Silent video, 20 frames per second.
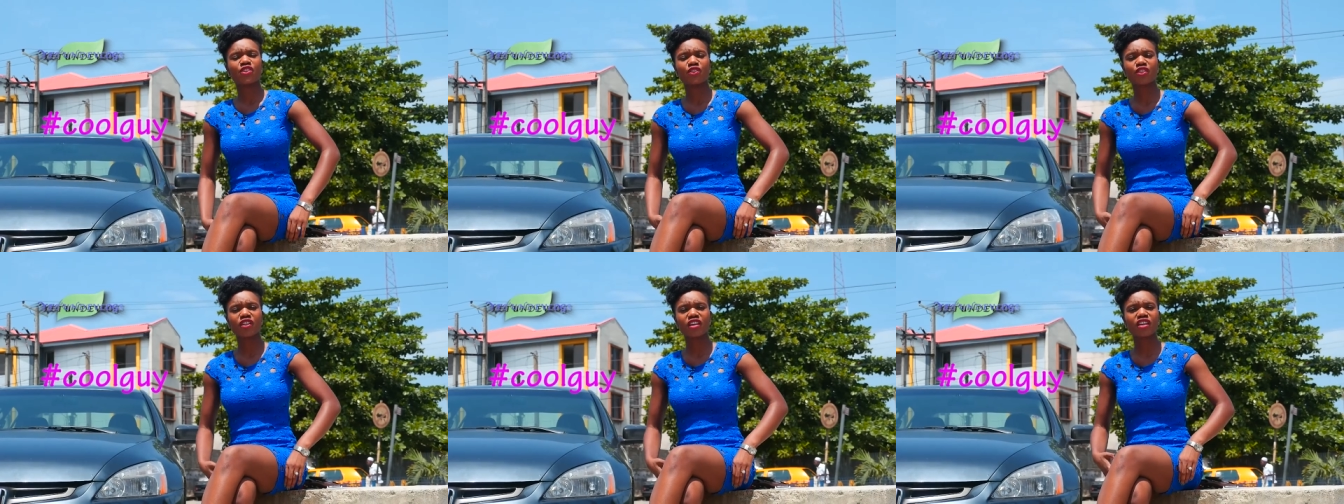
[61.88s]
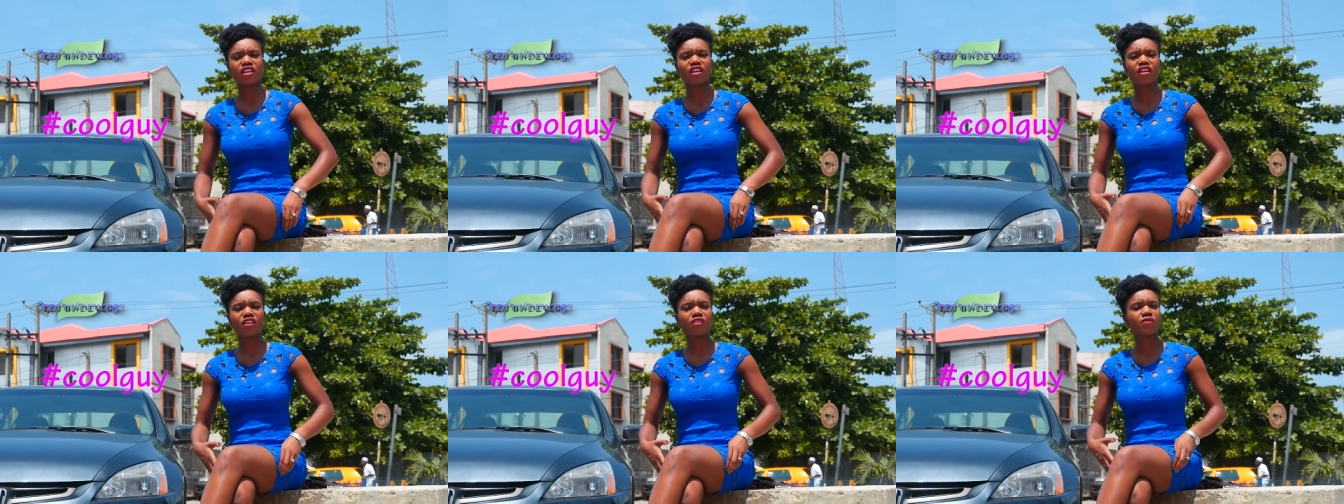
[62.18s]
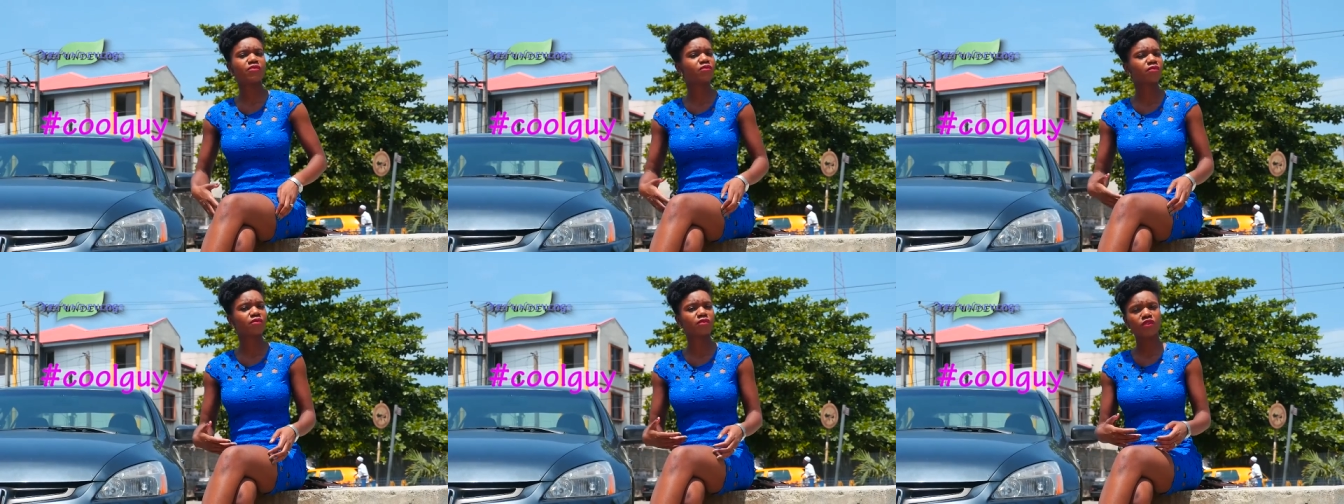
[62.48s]
the
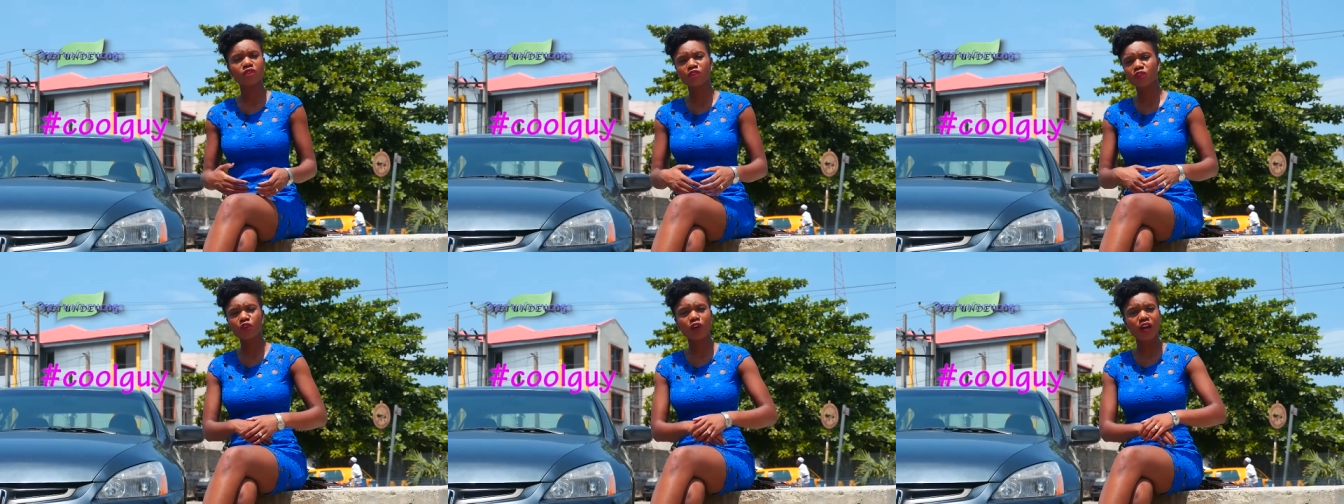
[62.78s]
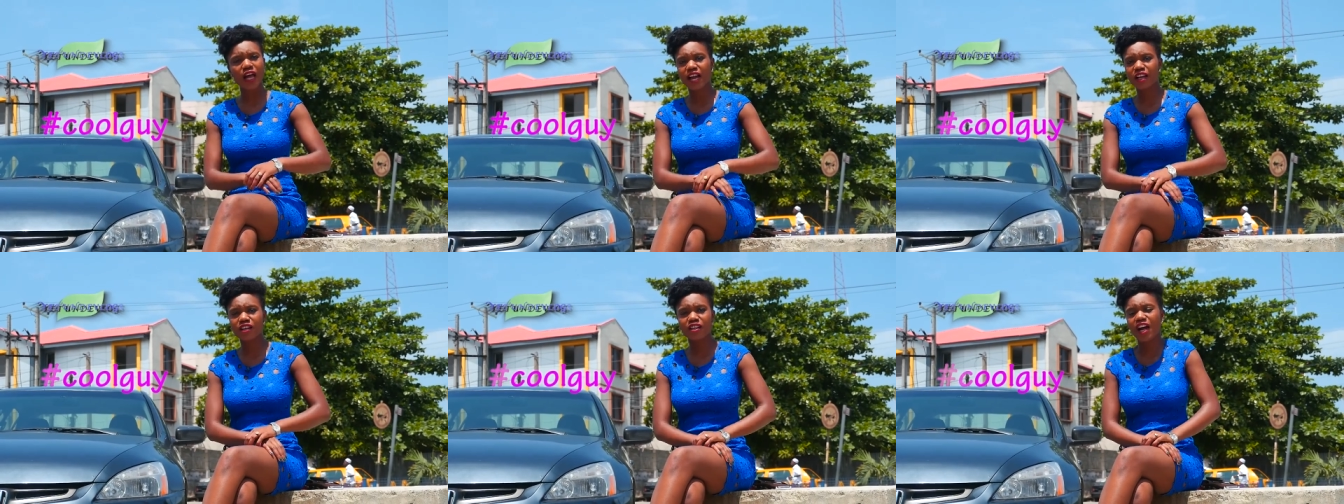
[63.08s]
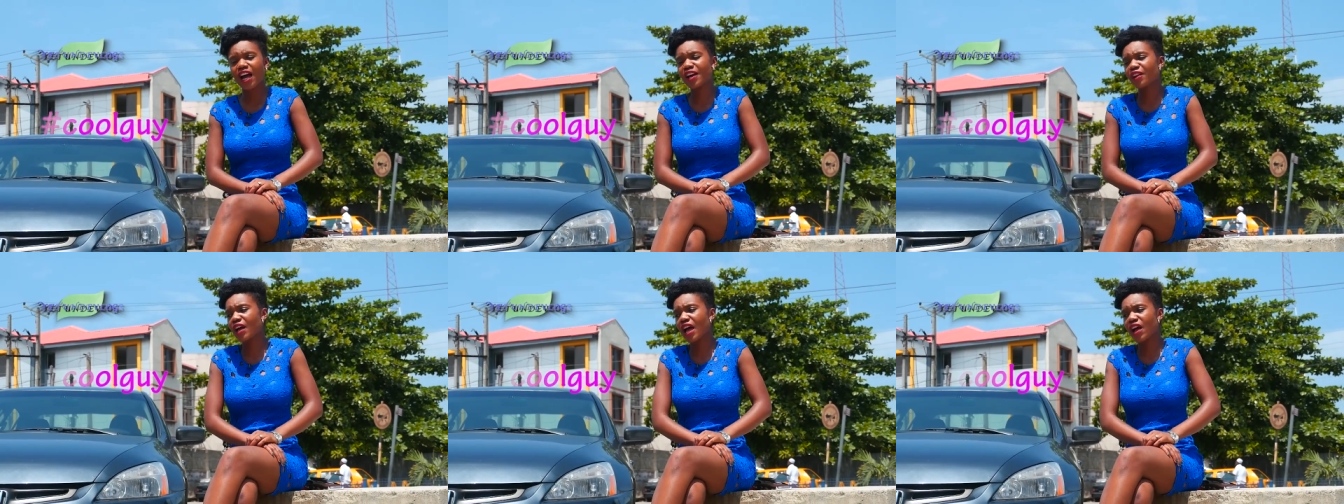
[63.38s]
not,
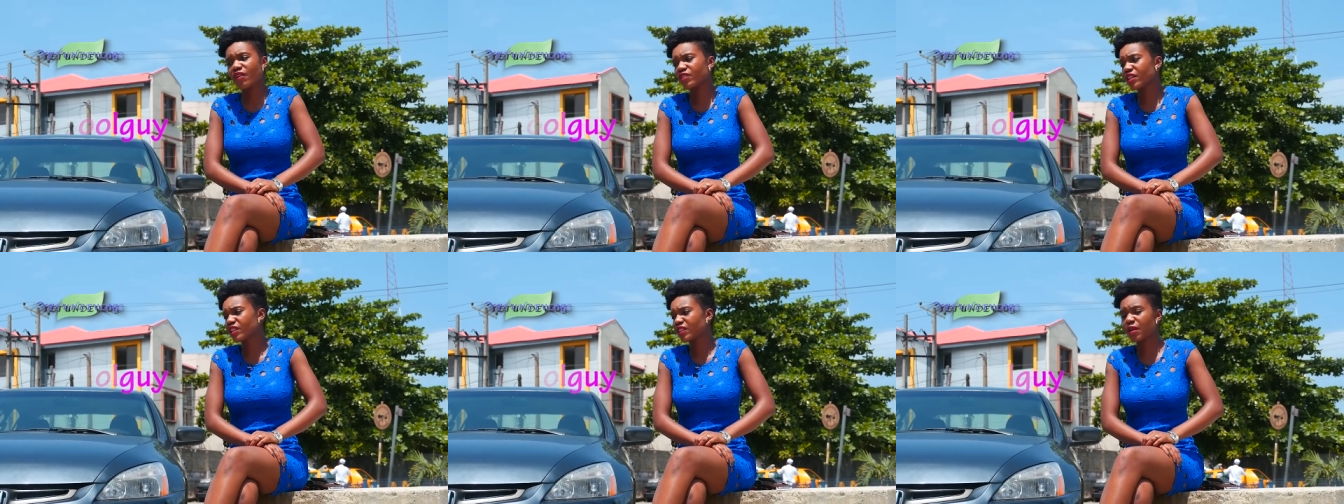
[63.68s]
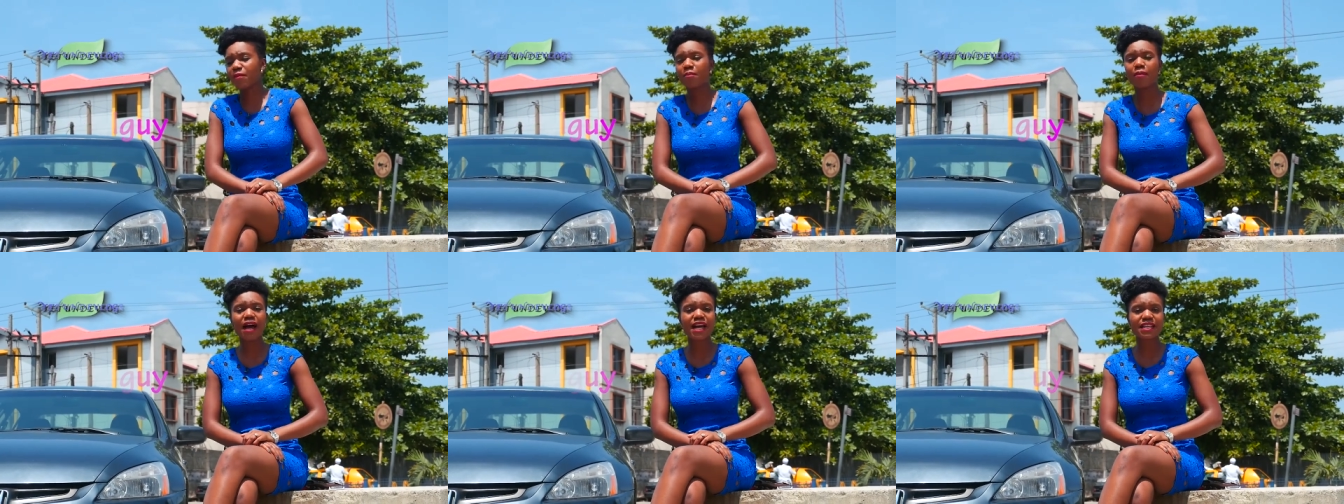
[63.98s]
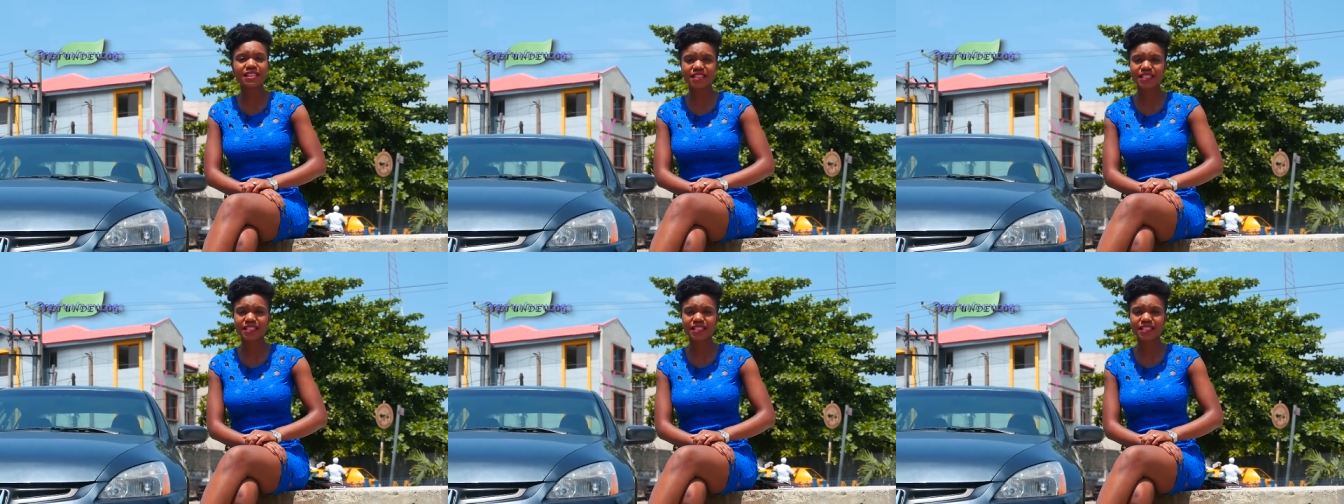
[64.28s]
I don't have anything bad